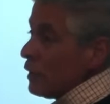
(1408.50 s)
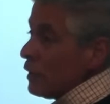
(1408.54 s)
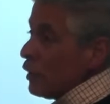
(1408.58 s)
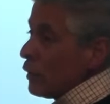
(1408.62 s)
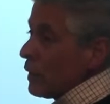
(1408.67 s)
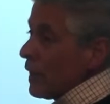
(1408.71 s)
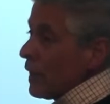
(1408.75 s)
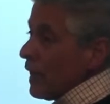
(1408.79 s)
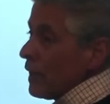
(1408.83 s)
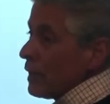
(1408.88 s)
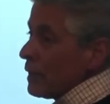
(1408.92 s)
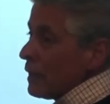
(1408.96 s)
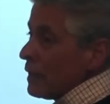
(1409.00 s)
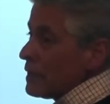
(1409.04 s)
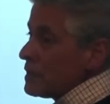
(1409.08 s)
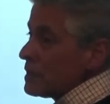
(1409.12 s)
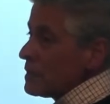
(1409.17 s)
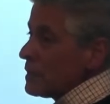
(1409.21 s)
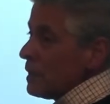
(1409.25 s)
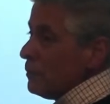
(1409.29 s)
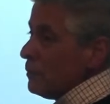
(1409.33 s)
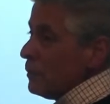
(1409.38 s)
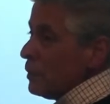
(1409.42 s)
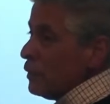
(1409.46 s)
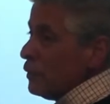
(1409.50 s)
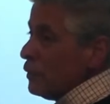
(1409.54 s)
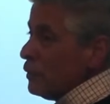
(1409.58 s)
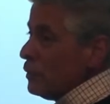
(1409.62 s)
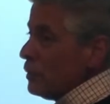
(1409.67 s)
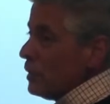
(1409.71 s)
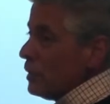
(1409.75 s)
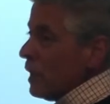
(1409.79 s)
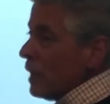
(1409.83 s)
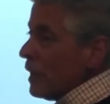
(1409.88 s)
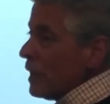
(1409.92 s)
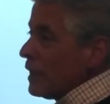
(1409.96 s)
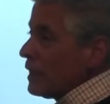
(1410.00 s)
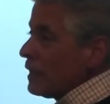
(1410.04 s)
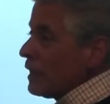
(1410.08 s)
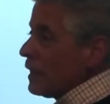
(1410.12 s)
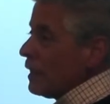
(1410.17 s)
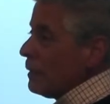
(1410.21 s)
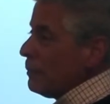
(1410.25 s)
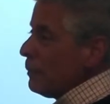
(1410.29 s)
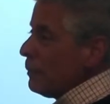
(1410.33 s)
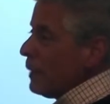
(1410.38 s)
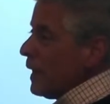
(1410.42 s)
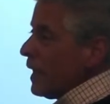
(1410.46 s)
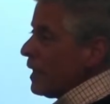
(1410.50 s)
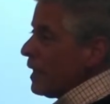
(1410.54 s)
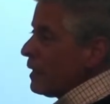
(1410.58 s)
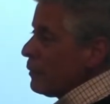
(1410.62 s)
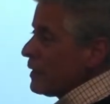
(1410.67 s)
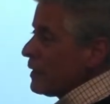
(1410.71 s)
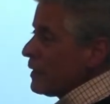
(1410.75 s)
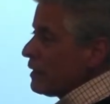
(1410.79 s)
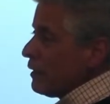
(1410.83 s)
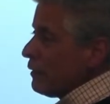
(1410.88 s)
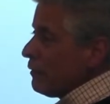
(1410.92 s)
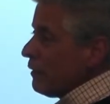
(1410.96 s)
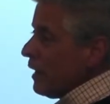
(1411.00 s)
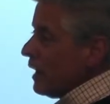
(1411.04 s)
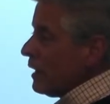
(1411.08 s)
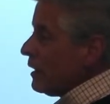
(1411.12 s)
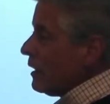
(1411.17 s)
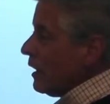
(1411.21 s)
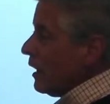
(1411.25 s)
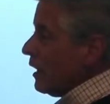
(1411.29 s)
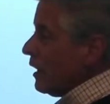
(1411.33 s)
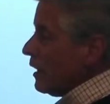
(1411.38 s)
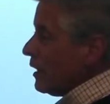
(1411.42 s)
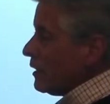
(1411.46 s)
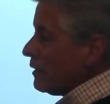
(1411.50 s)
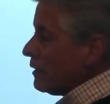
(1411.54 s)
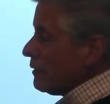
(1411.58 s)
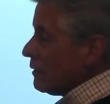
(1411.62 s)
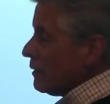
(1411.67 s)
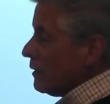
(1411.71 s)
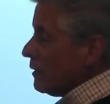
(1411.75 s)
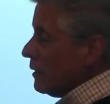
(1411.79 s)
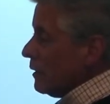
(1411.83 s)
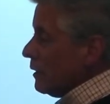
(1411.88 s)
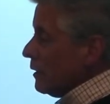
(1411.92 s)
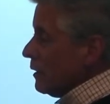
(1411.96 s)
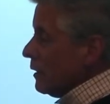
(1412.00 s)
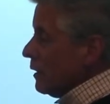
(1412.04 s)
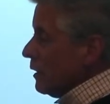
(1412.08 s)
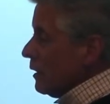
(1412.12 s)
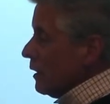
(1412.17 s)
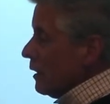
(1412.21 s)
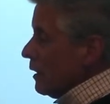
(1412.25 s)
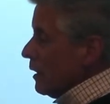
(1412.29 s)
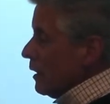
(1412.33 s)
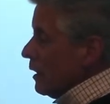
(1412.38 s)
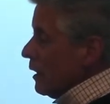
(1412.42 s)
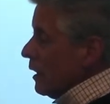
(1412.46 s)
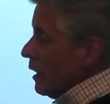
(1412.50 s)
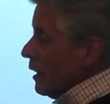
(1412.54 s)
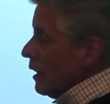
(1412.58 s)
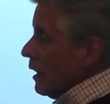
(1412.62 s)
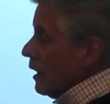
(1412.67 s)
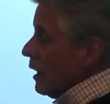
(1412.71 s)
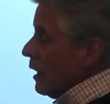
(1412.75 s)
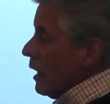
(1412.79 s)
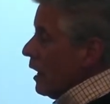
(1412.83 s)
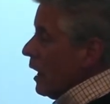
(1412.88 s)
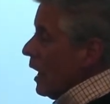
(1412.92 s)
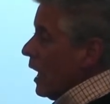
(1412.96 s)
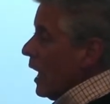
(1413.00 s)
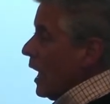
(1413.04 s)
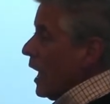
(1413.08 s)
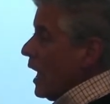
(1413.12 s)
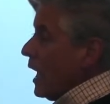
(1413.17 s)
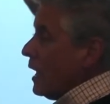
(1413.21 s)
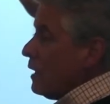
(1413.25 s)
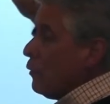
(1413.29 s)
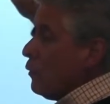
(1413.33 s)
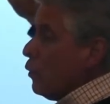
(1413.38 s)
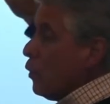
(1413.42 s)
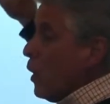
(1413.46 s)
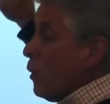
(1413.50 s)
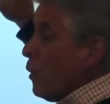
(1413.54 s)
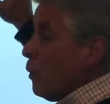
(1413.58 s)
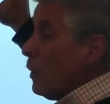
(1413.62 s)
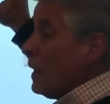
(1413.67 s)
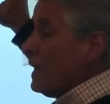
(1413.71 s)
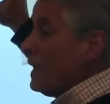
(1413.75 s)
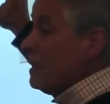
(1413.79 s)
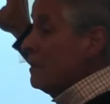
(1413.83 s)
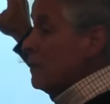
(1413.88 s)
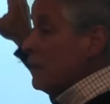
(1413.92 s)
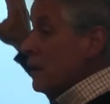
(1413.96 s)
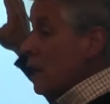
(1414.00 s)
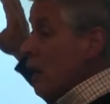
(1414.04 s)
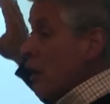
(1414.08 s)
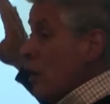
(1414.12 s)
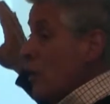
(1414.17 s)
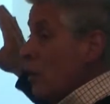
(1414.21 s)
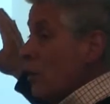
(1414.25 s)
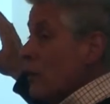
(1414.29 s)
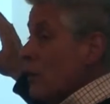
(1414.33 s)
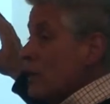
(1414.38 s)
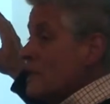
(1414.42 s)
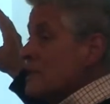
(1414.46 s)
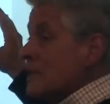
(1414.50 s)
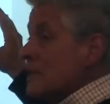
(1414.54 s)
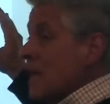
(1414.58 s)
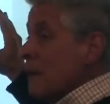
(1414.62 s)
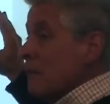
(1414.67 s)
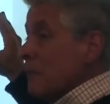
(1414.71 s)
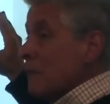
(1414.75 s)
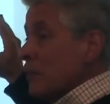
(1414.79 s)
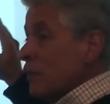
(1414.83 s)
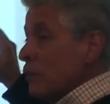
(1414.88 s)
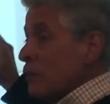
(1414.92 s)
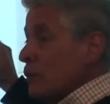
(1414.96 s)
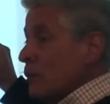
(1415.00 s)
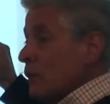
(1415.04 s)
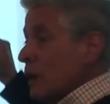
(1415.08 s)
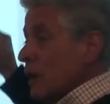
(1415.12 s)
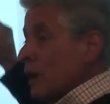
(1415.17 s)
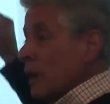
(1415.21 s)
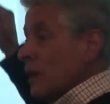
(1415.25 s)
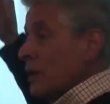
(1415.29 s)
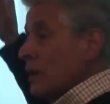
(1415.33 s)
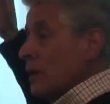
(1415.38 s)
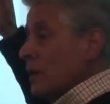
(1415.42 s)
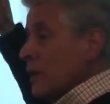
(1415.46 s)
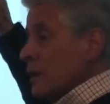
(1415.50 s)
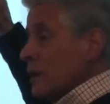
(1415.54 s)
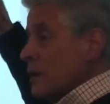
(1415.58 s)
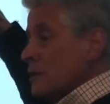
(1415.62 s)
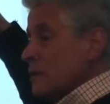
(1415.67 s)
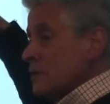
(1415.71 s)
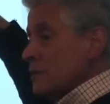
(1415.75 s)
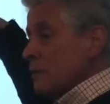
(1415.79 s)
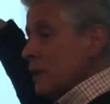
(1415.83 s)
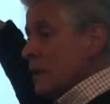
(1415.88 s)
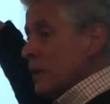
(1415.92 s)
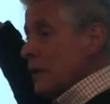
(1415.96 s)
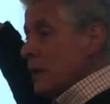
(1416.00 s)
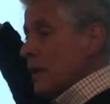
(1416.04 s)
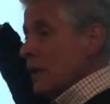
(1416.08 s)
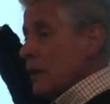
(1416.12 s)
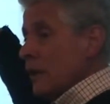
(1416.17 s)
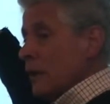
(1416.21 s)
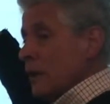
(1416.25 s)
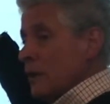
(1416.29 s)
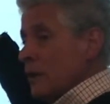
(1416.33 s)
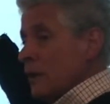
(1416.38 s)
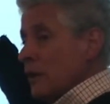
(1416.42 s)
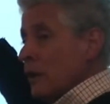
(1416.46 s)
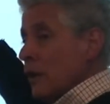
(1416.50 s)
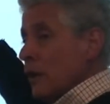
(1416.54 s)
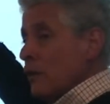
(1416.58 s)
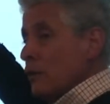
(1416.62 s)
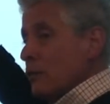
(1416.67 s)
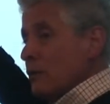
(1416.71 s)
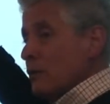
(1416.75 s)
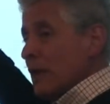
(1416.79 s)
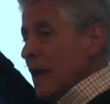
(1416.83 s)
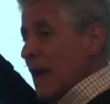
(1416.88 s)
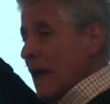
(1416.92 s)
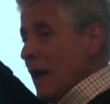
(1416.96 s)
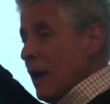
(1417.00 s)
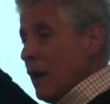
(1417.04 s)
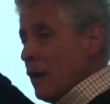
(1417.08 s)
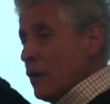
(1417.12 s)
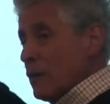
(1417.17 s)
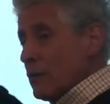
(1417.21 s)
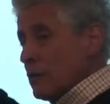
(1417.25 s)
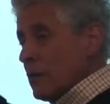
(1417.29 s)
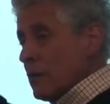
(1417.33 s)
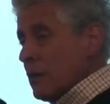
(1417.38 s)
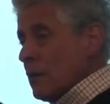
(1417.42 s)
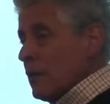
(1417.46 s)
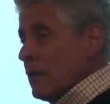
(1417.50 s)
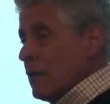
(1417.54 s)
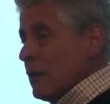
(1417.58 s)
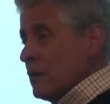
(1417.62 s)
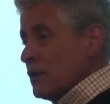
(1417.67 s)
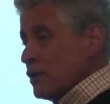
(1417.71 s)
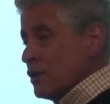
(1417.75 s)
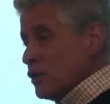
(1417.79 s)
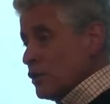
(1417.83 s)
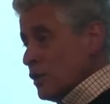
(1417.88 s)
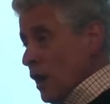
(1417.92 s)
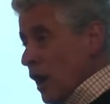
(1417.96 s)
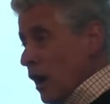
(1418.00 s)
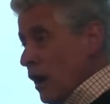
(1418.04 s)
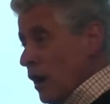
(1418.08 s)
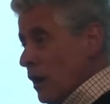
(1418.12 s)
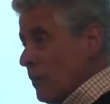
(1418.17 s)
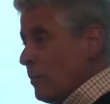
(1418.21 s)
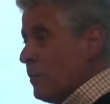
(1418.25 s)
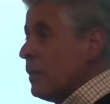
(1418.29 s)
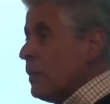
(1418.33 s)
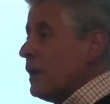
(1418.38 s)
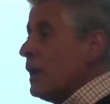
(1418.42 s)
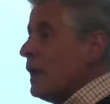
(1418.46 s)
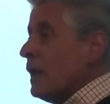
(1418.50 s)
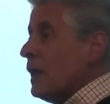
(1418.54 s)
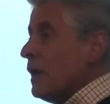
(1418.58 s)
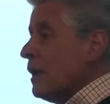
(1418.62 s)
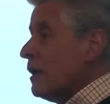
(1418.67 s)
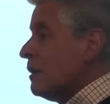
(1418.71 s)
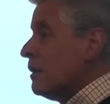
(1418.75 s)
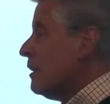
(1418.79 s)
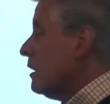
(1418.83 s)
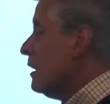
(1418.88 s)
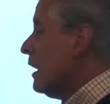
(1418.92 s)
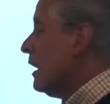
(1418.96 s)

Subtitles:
look at. It's the blue line compared with the red line. And what we know is that blue line is really going to go down sharply in